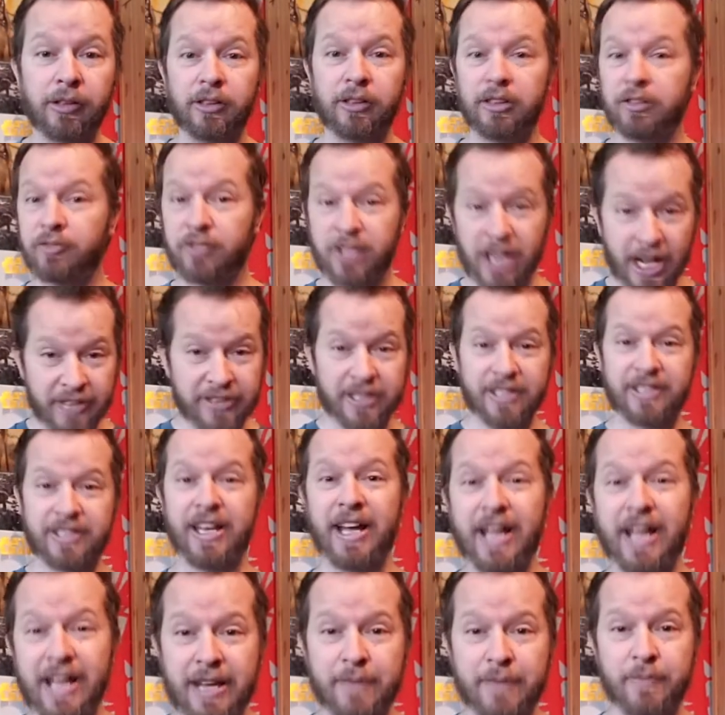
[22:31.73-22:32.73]
You've got the
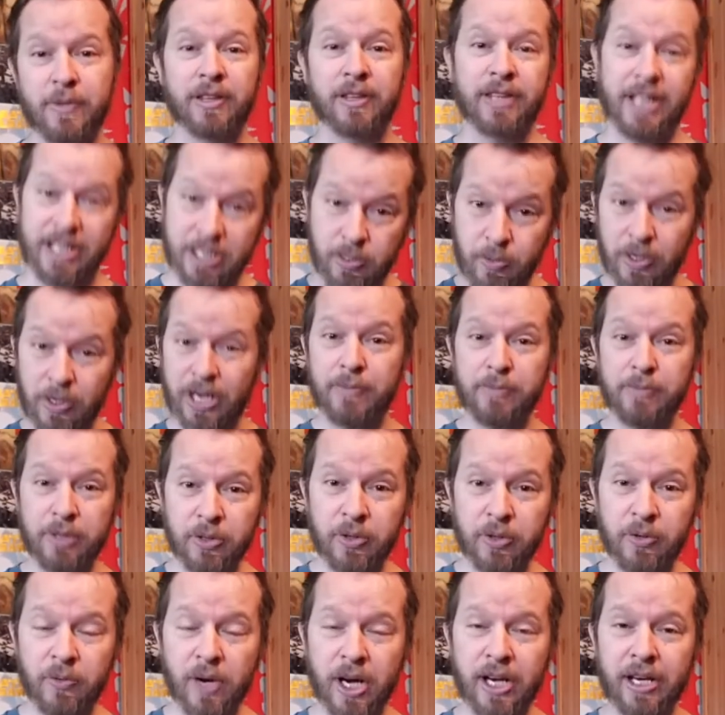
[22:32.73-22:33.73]
time. That's what I'm
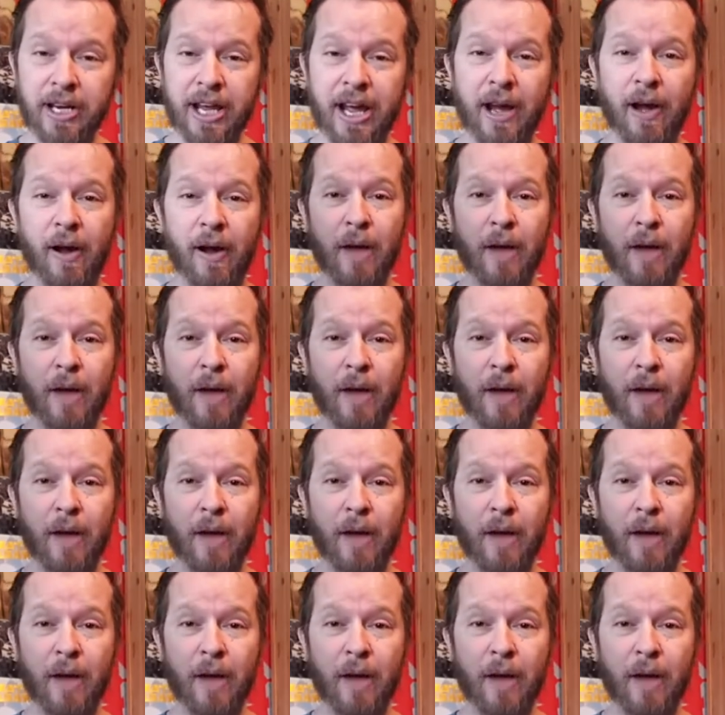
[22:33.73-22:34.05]
doing right now.